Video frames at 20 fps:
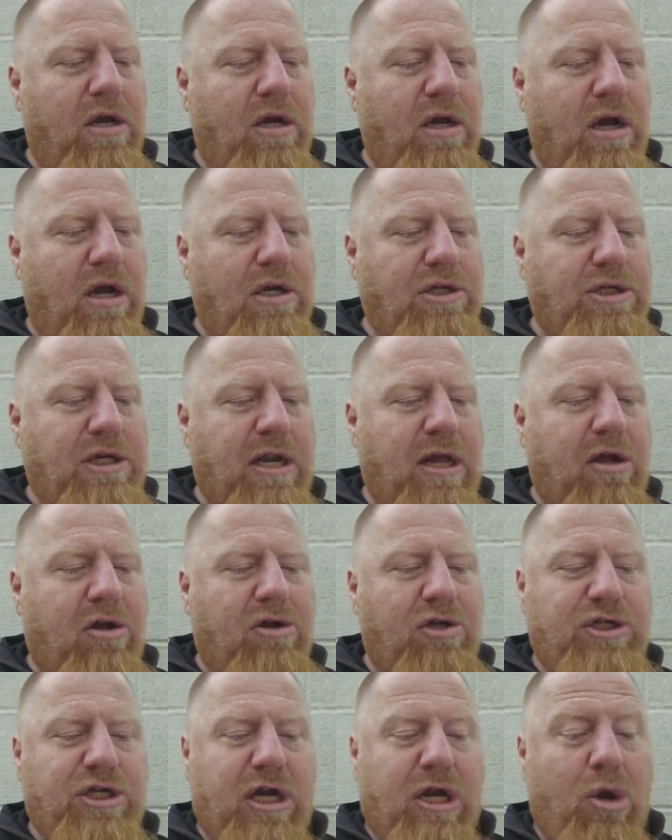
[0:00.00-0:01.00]
uh,
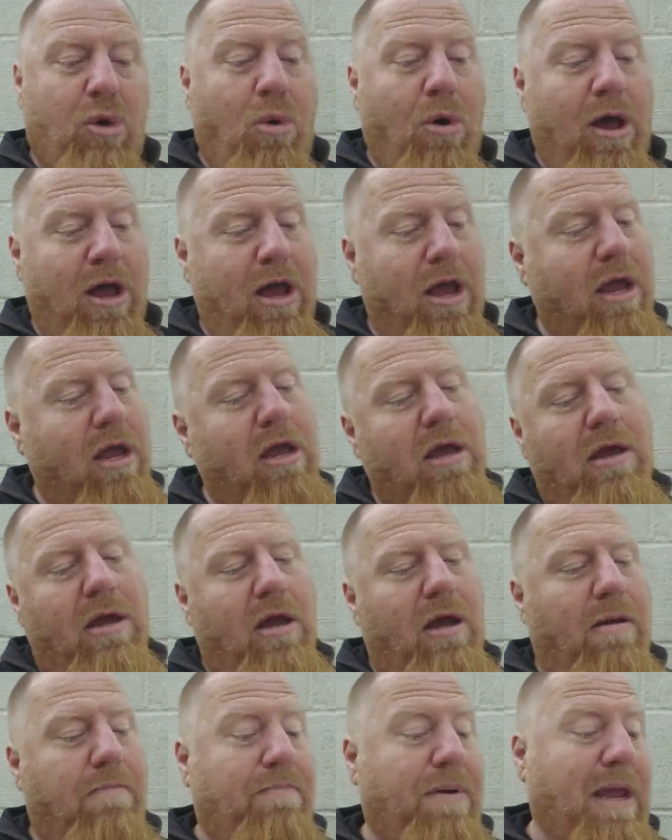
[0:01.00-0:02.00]
Jennell Jaquays
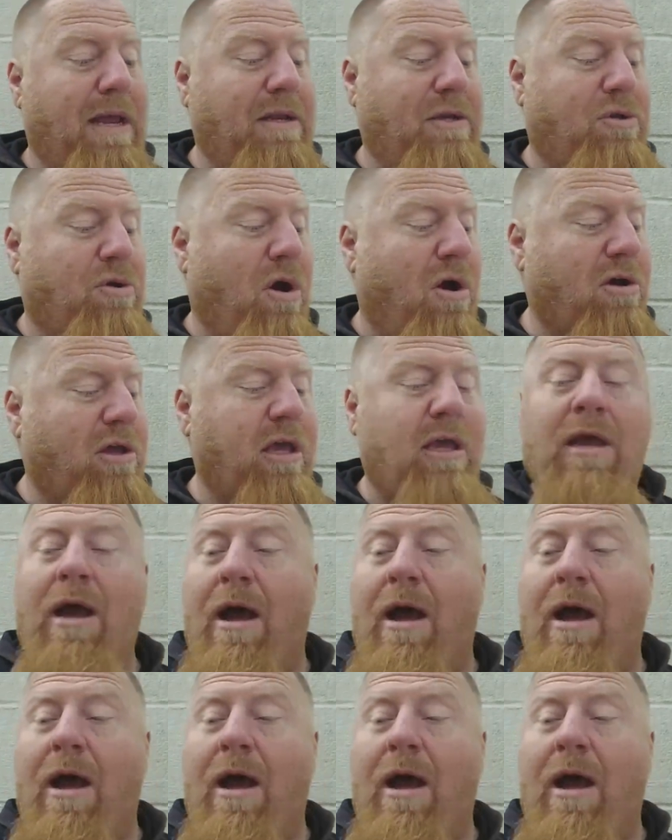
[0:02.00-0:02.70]
uh, talking